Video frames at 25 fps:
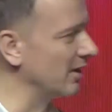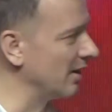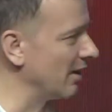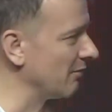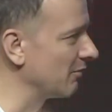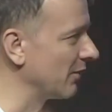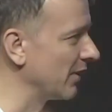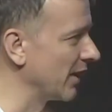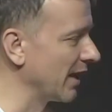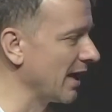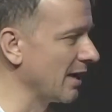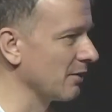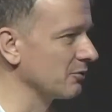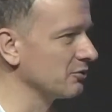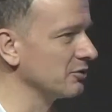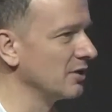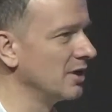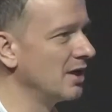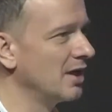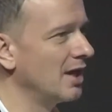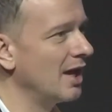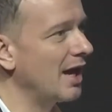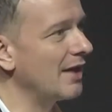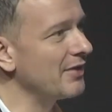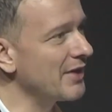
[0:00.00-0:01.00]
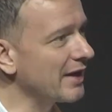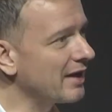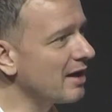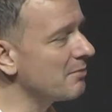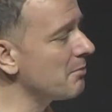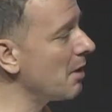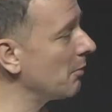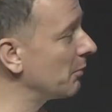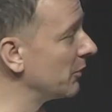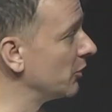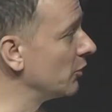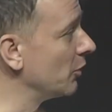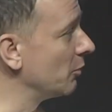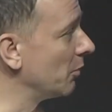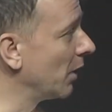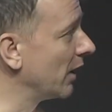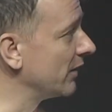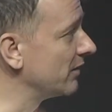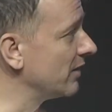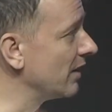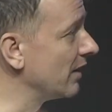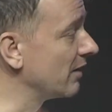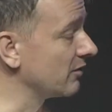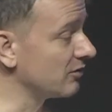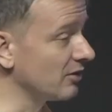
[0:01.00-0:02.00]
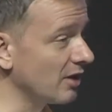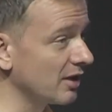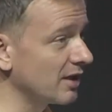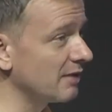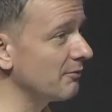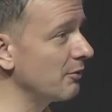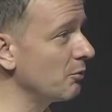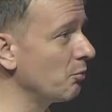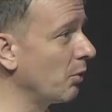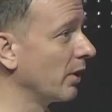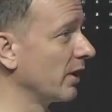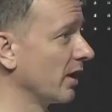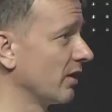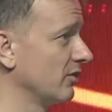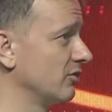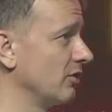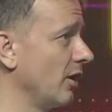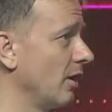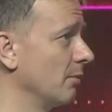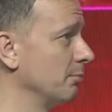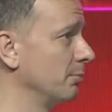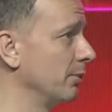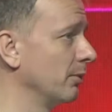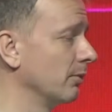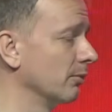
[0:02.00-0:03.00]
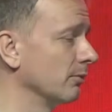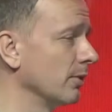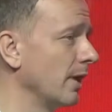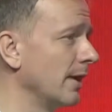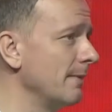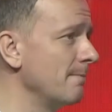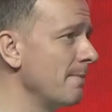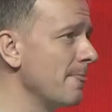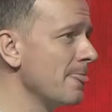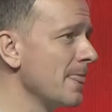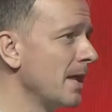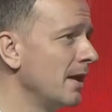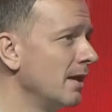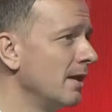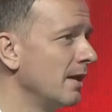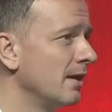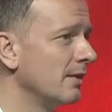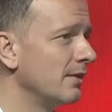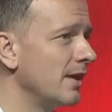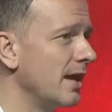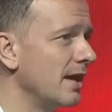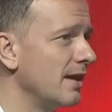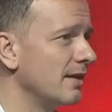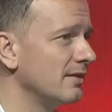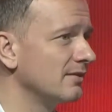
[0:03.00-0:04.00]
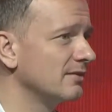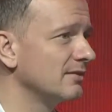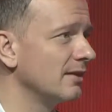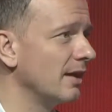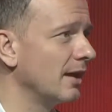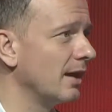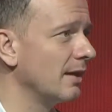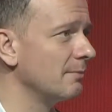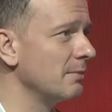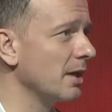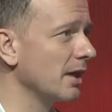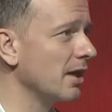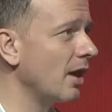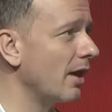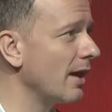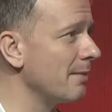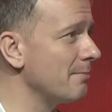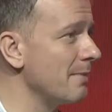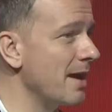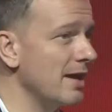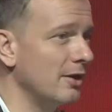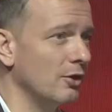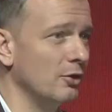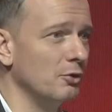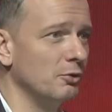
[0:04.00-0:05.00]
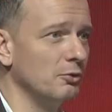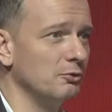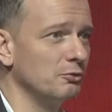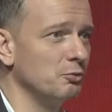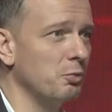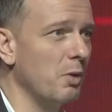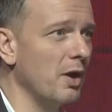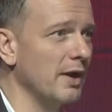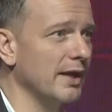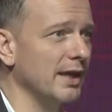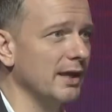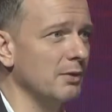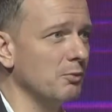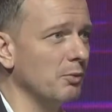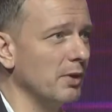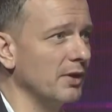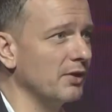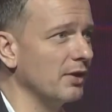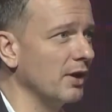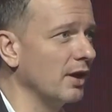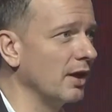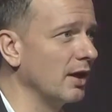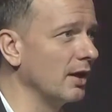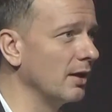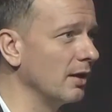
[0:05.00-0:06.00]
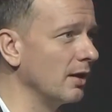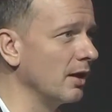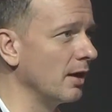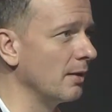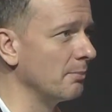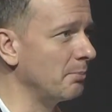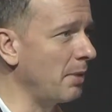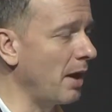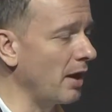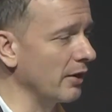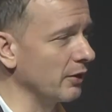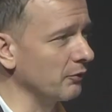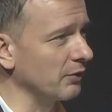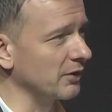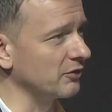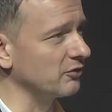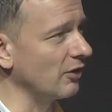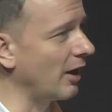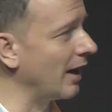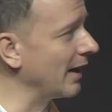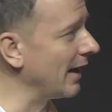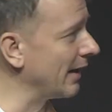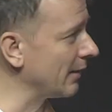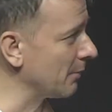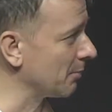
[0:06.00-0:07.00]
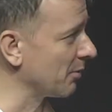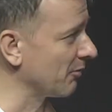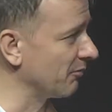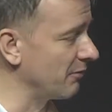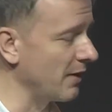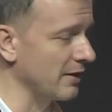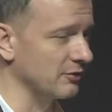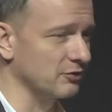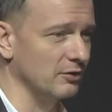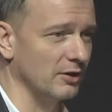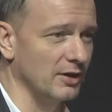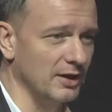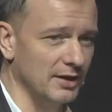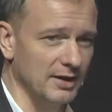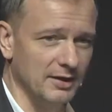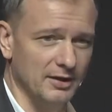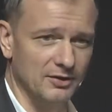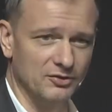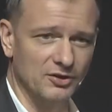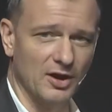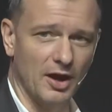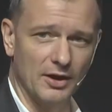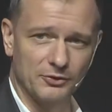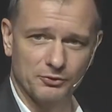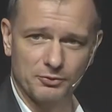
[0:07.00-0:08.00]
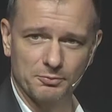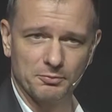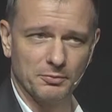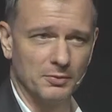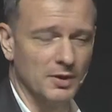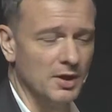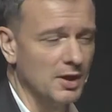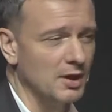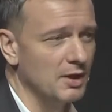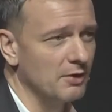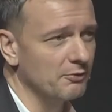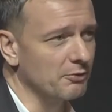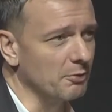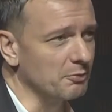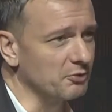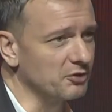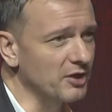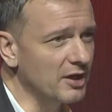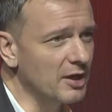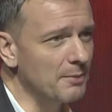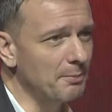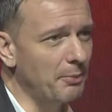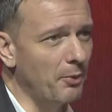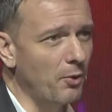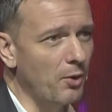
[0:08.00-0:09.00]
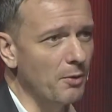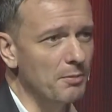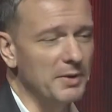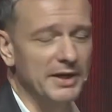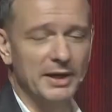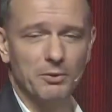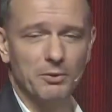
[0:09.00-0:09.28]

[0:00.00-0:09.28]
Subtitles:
and everything else. And they come up with new ideas. And I'll give you one example, right? There's a guy I met who's working with a partner in Thailand, a professor, and this guy's from Singapore, and